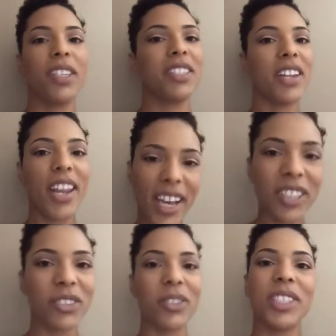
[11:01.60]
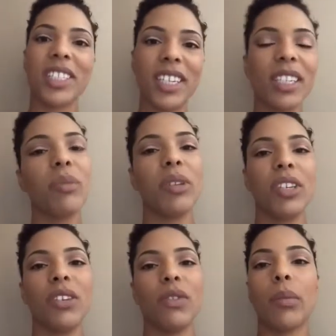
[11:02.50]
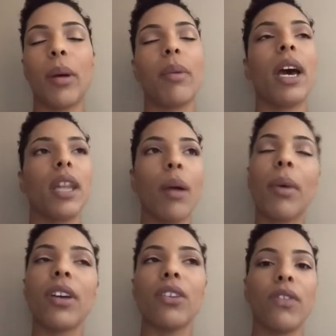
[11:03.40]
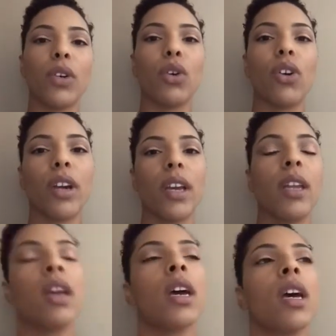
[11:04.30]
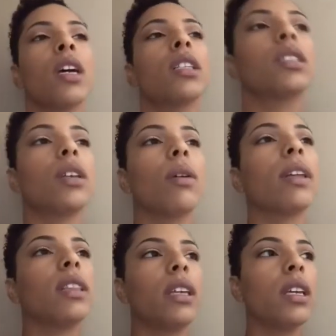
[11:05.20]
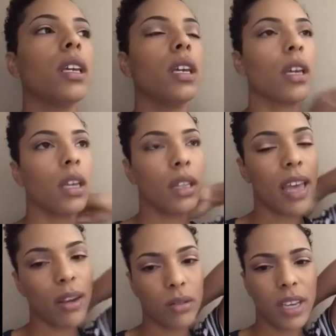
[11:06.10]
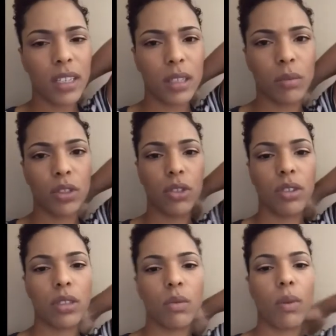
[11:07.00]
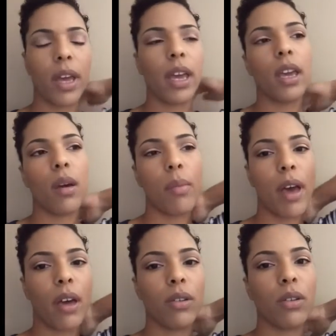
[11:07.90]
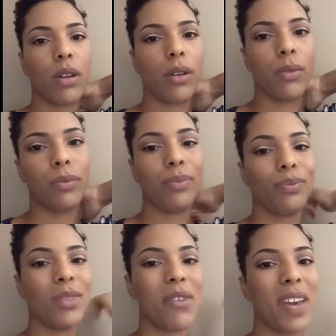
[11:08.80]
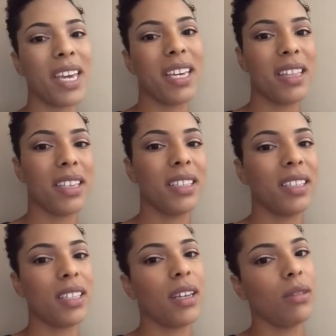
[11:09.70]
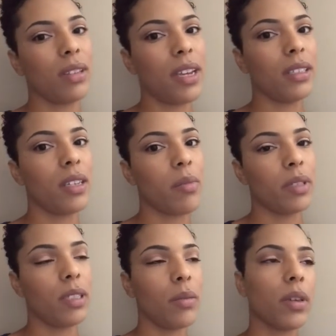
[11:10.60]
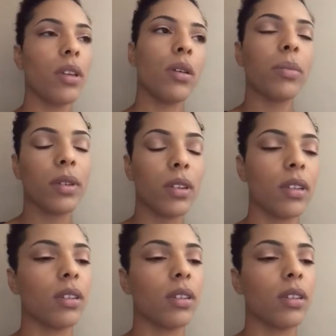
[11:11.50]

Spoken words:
It's natural. It's gonna be good for my body. I'm gonna feel great. So I think that'll take some of the stress away about, if I eat this, is it gonna tear my stomach up and